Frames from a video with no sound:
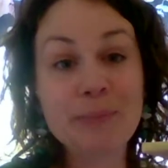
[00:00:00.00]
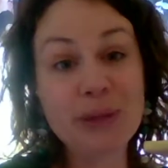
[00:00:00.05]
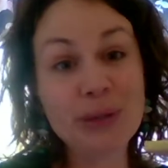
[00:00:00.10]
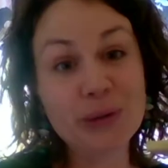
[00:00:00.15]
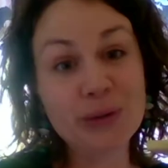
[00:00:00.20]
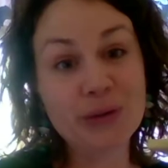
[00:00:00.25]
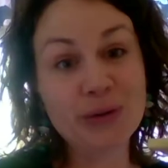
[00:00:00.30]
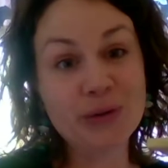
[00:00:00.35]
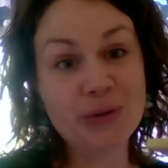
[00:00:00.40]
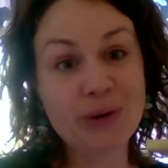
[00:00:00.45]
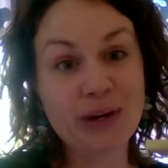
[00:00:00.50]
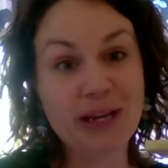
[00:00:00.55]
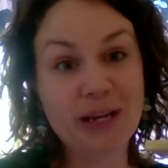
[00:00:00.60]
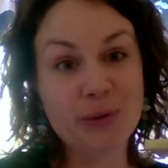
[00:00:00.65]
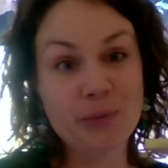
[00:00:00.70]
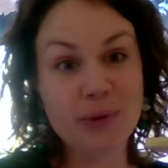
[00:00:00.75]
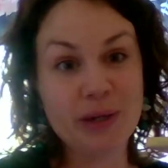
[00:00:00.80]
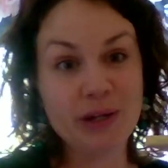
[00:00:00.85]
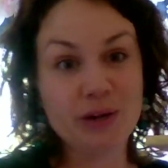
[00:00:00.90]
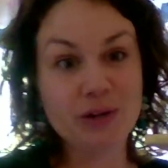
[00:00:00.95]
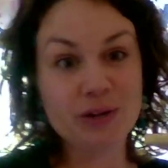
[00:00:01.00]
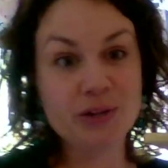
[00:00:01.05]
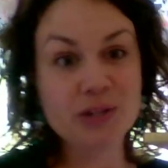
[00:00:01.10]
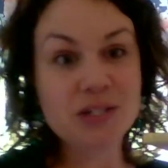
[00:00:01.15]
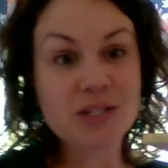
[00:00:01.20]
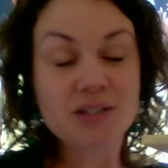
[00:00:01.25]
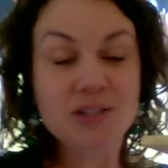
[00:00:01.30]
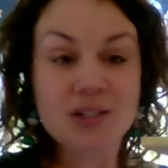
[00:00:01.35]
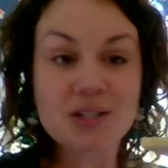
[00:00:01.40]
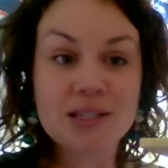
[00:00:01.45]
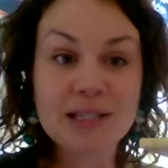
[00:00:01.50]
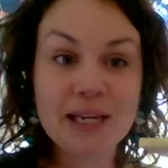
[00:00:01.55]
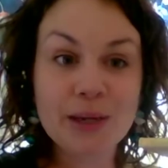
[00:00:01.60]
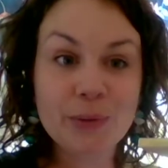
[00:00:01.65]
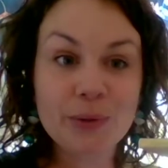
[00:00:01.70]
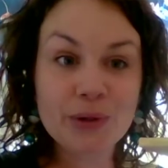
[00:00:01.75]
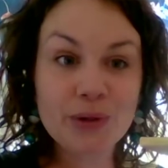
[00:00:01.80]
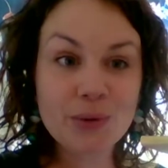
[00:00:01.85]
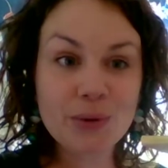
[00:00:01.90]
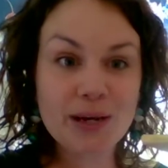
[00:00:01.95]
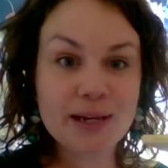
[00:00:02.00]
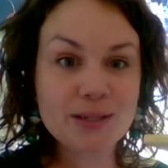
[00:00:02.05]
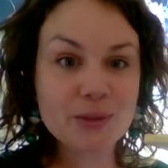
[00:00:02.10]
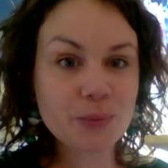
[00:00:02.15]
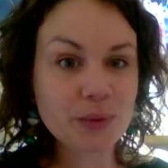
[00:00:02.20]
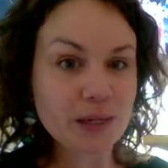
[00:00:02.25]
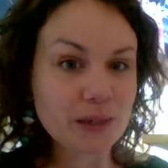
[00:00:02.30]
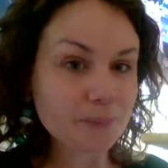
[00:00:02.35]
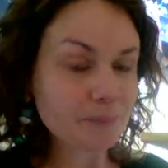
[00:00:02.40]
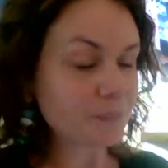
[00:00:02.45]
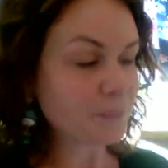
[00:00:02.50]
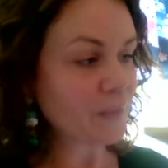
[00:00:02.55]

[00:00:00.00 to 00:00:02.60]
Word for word: middle grade readers, just like what you guys read.